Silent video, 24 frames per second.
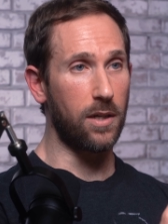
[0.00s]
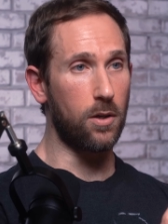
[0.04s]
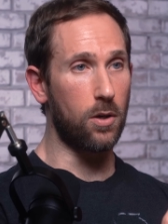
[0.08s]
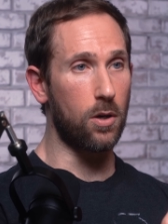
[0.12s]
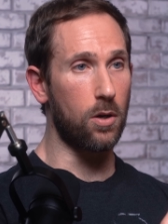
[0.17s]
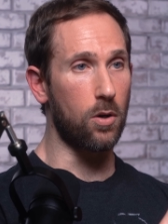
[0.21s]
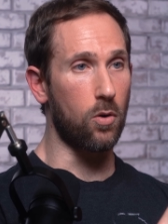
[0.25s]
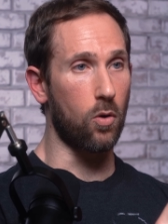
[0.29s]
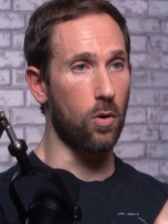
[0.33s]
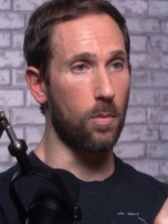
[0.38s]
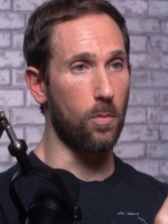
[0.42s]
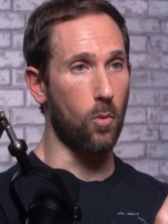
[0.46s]

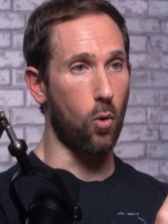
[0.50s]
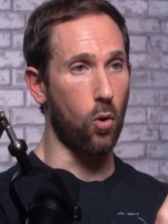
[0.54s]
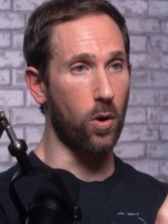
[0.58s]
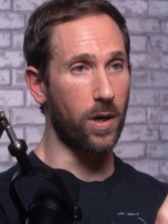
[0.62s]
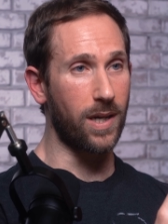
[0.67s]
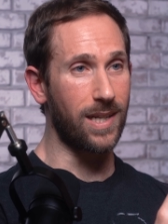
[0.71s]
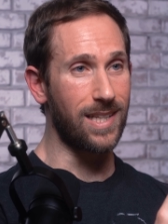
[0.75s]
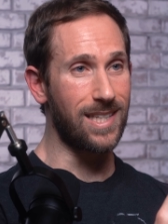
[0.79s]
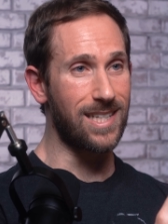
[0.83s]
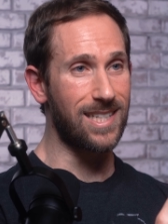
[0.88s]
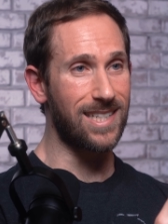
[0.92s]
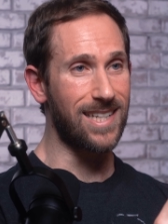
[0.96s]
or more
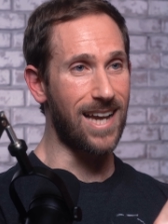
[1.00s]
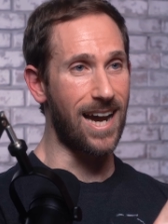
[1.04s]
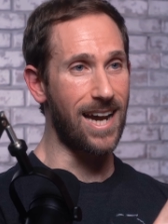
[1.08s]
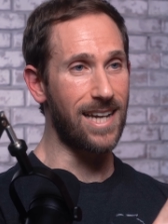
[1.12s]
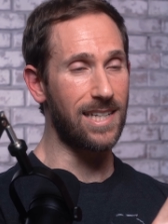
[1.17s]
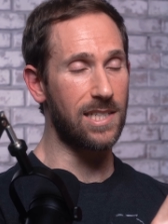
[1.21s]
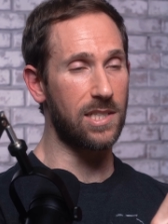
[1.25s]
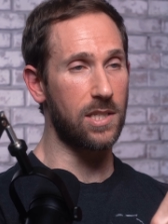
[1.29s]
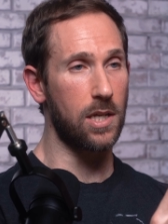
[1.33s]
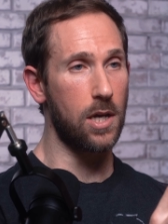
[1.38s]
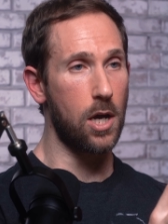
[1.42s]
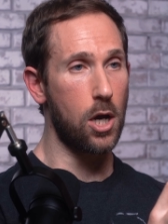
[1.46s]

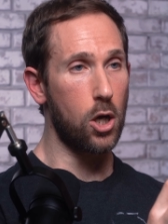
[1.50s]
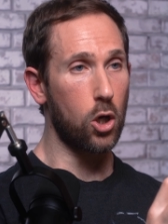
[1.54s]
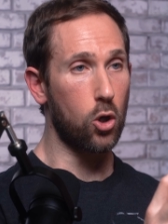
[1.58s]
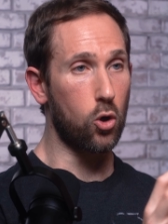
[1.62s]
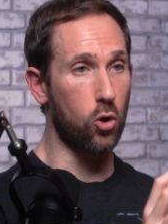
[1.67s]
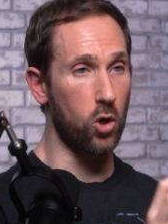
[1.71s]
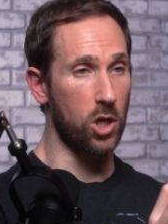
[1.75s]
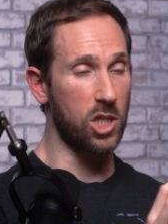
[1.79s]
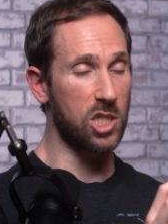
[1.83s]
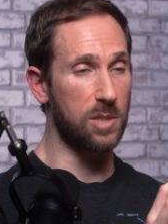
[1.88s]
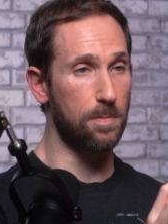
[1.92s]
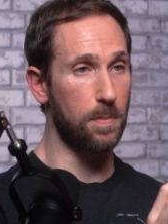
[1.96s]
concise,
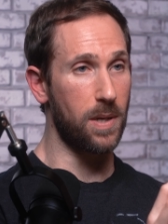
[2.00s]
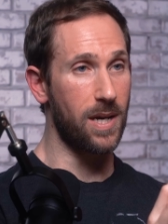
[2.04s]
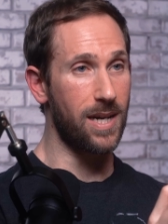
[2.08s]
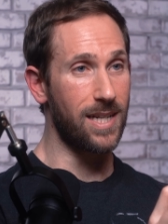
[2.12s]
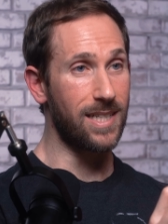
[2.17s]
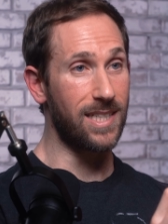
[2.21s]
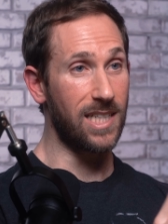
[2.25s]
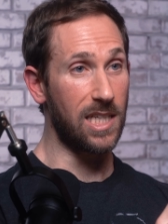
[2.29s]
crisp deep